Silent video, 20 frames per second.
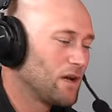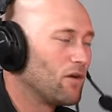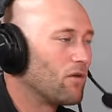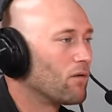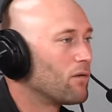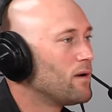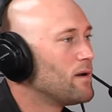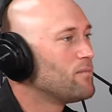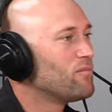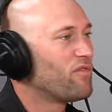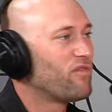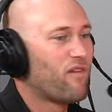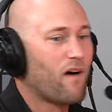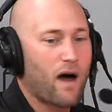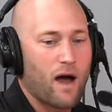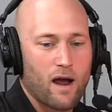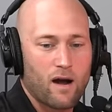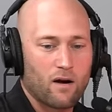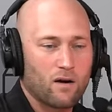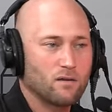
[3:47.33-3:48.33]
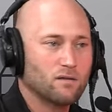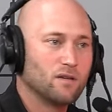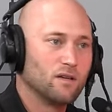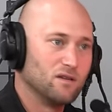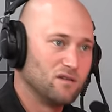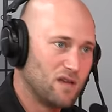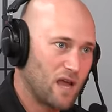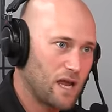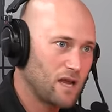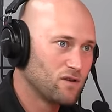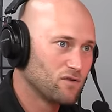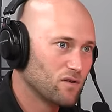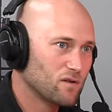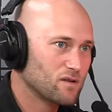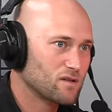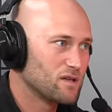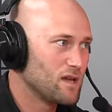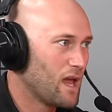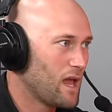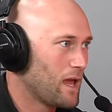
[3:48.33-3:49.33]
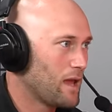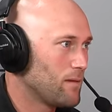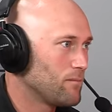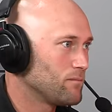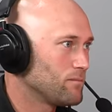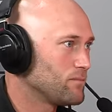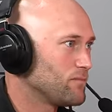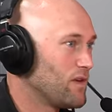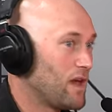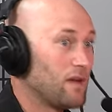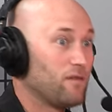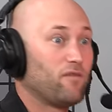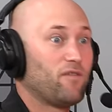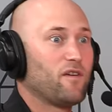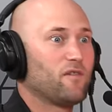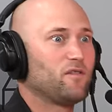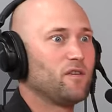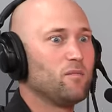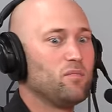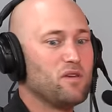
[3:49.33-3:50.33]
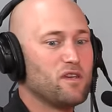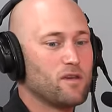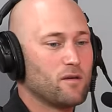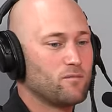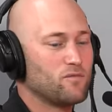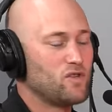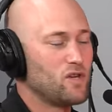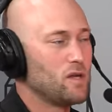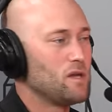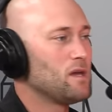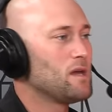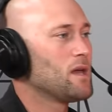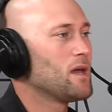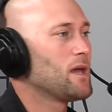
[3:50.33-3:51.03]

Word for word: rimfire to dangerous game and fifty B M G.